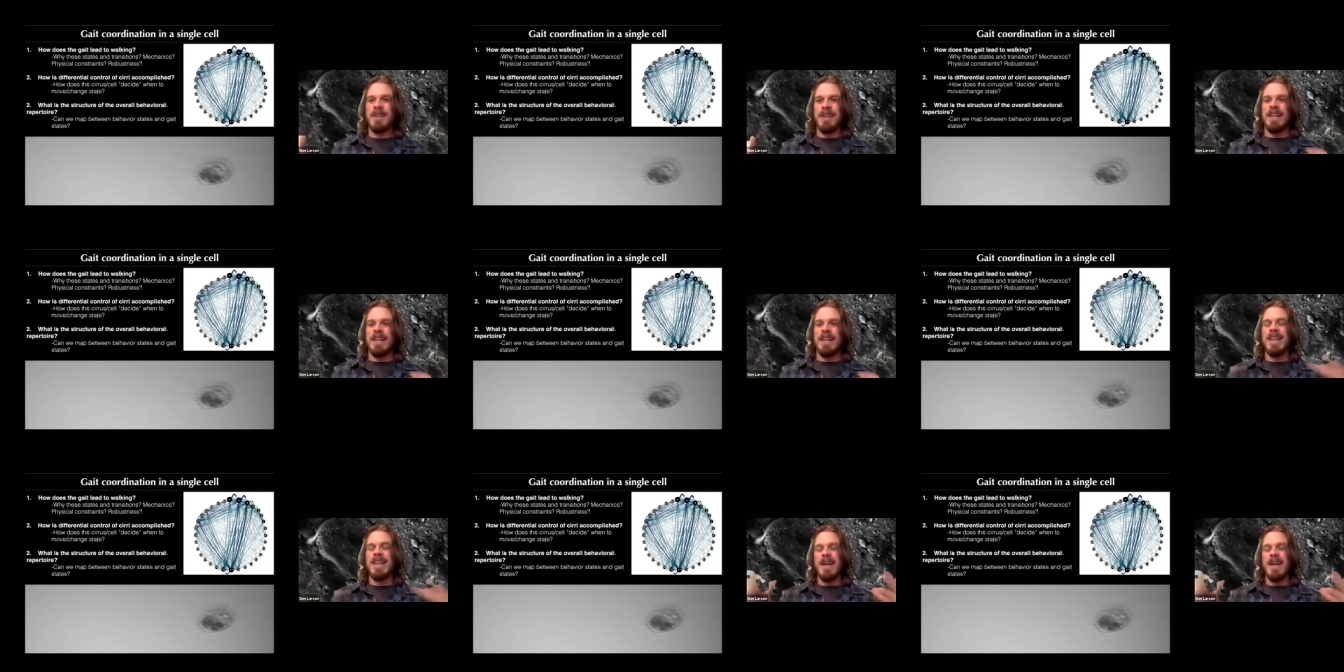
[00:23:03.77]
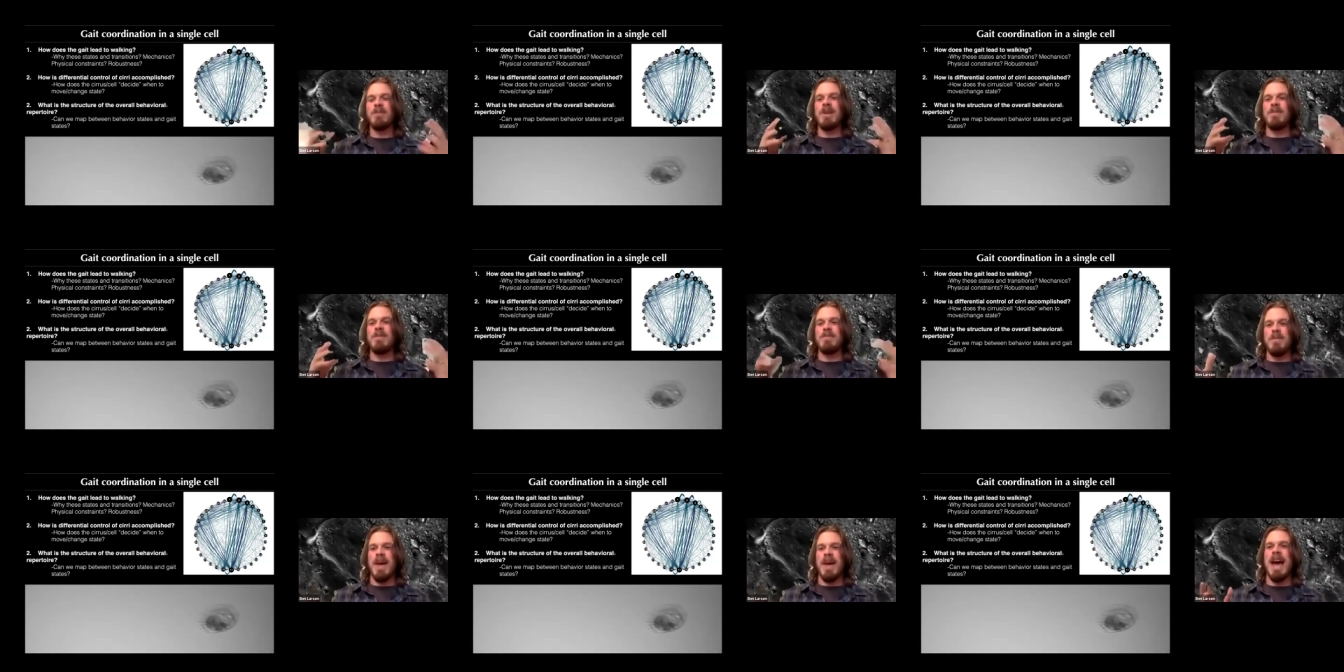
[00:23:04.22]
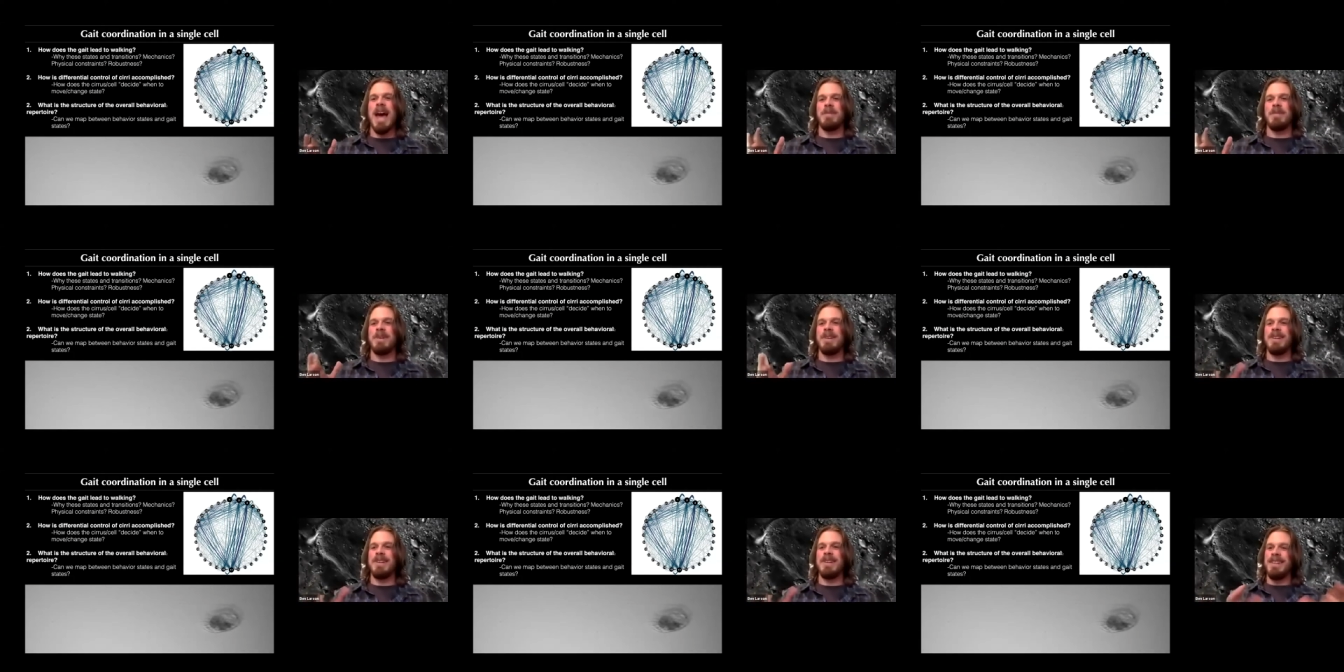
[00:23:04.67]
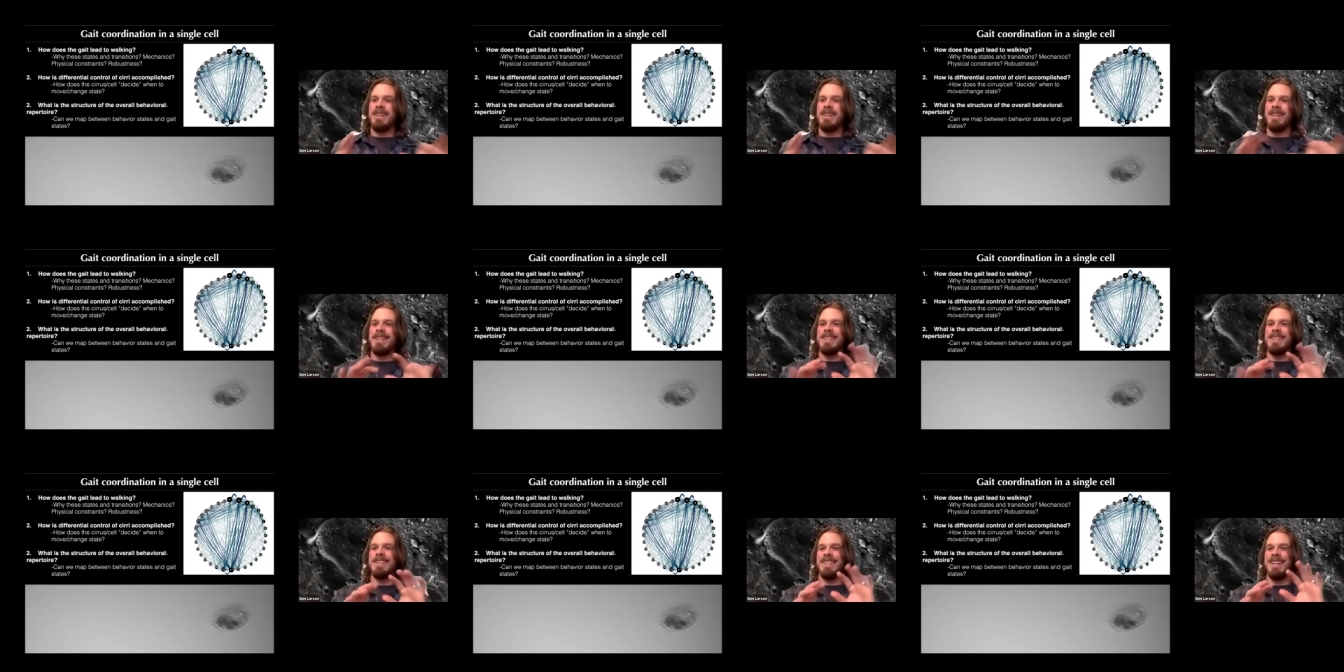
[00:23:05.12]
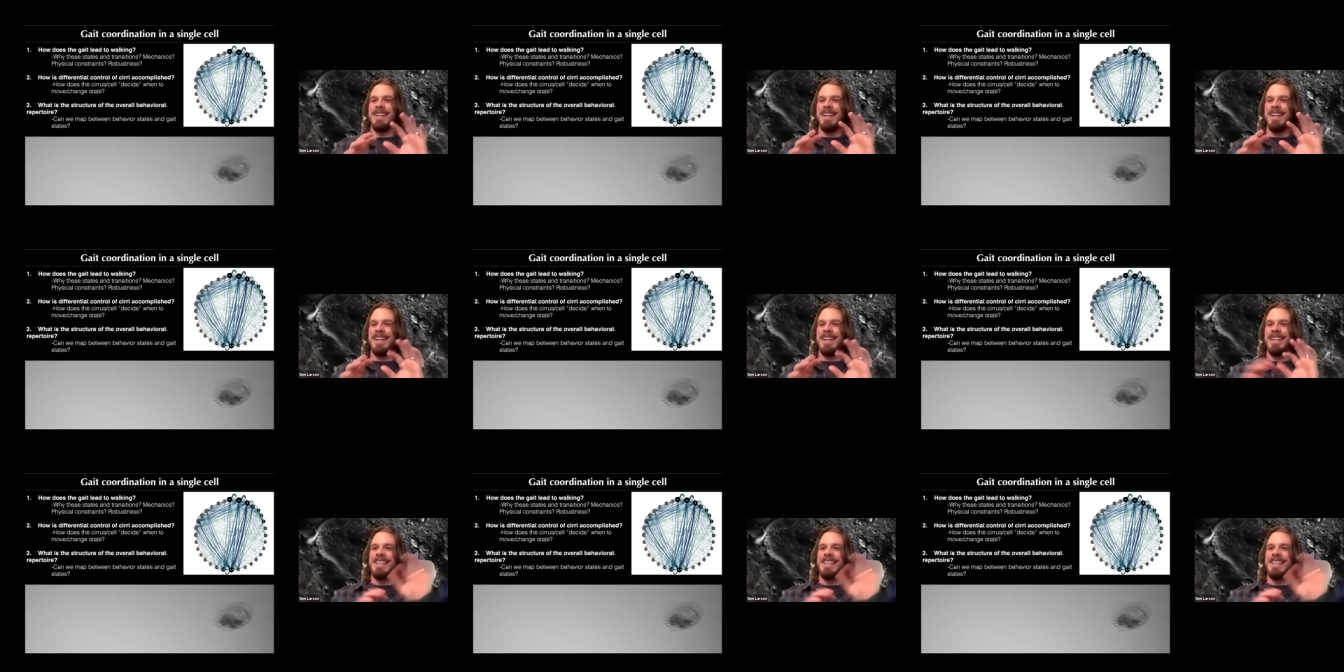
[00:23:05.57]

And can we map these uh,